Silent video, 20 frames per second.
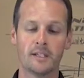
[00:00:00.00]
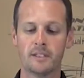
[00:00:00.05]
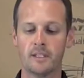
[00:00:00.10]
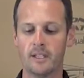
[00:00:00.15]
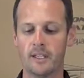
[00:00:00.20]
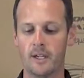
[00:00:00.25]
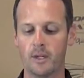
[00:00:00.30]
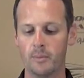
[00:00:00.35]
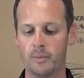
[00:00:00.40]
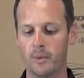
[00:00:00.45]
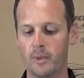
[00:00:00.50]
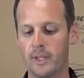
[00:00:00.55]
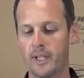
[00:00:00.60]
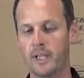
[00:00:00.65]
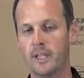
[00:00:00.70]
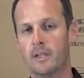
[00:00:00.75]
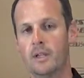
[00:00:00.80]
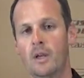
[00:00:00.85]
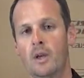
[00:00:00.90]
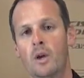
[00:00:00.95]
onto the
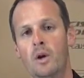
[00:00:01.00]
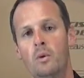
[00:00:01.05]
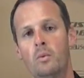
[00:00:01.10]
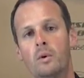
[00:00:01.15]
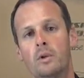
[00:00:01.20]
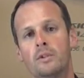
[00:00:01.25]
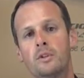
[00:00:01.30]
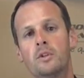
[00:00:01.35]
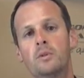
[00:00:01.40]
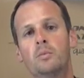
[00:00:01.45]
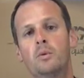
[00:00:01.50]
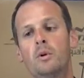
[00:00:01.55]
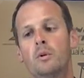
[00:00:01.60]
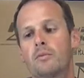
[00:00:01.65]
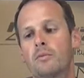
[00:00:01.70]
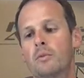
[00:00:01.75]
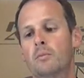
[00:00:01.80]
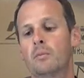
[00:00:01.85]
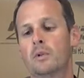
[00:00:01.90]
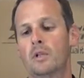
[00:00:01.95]
airplane, 1 little
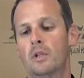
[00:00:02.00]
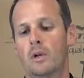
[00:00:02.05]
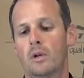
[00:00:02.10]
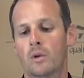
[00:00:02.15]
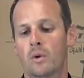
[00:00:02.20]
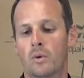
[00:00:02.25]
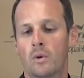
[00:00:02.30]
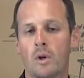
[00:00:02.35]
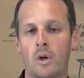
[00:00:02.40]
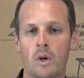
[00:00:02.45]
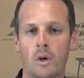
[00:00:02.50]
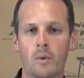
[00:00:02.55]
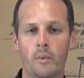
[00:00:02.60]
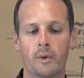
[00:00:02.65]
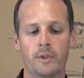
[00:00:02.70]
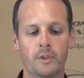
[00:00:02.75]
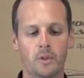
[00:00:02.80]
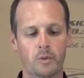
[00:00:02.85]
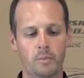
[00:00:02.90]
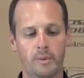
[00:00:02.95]
bolt from below,
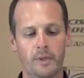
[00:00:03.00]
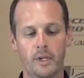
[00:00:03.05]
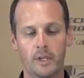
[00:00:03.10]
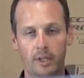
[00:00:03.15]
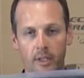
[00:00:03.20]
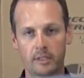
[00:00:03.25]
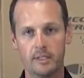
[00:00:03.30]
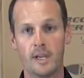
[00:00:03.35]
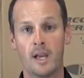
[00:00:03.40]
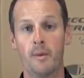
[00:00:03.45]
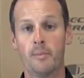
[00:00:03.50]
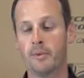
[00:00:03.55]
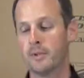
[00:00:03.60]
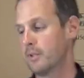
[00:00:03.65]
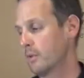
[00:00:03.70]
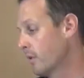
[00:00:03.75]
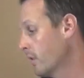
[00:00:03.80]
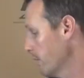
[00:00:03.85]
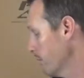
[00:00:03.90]
1 little pin on the top, and you're